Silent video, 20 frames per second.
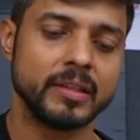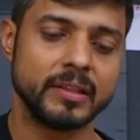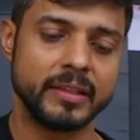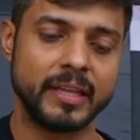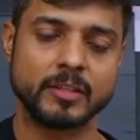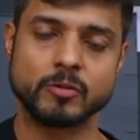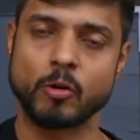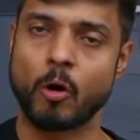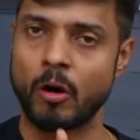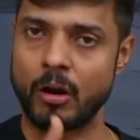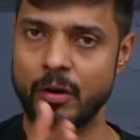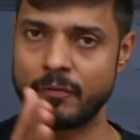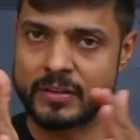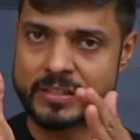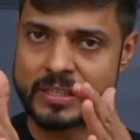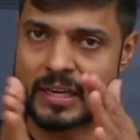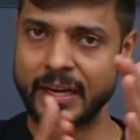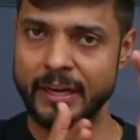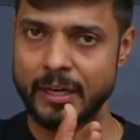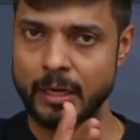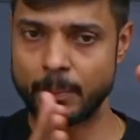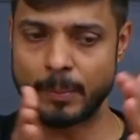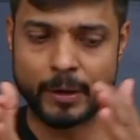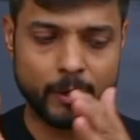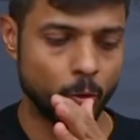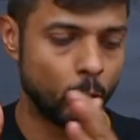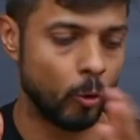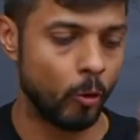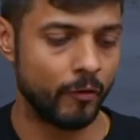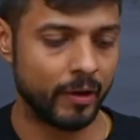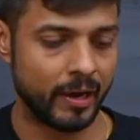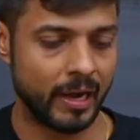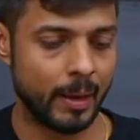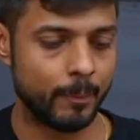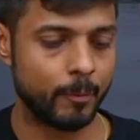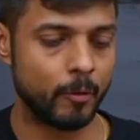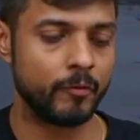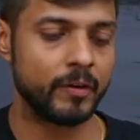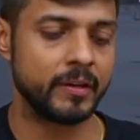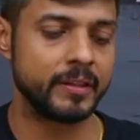there is always a little bit overlap
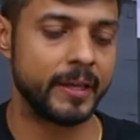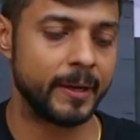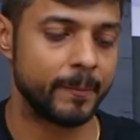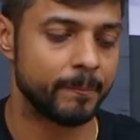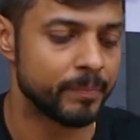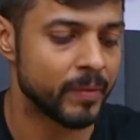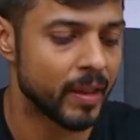over there.